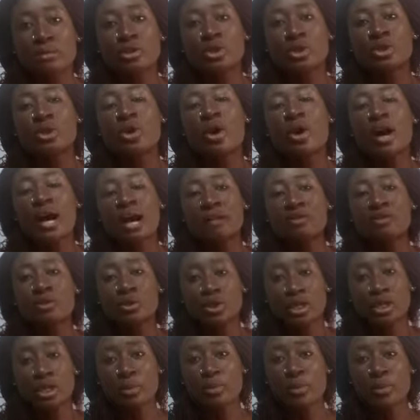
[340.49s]
So you don't have to
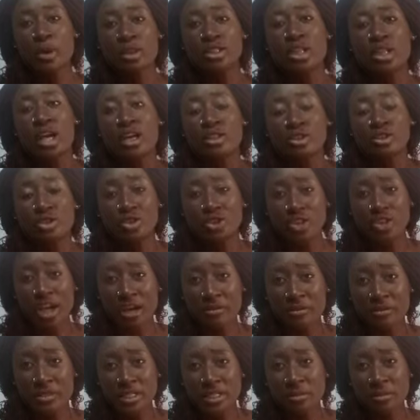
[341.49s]
keep on
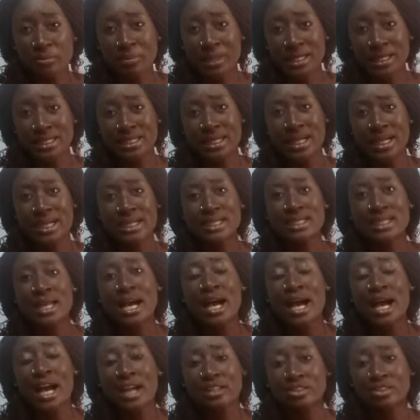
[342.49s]
drafting patterns
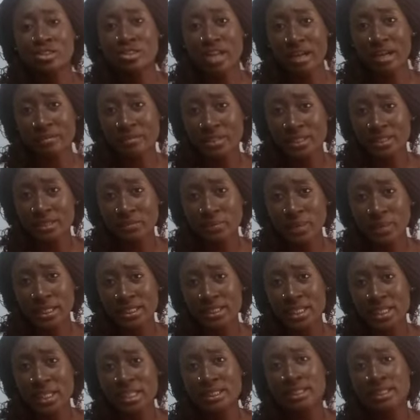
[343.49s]
and drafting
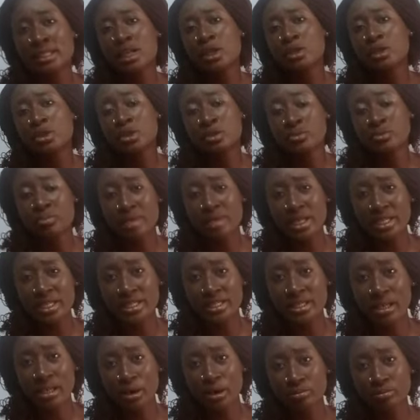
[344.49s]
patterns to make
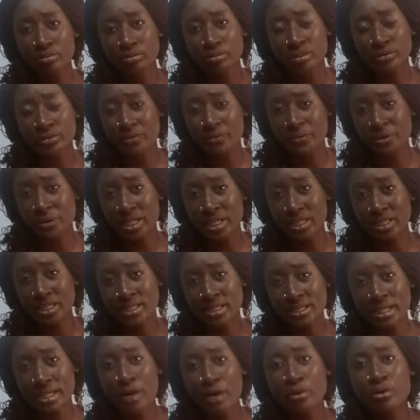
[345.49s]
different
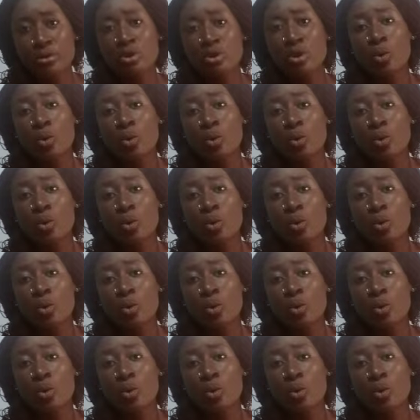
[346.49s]
styles.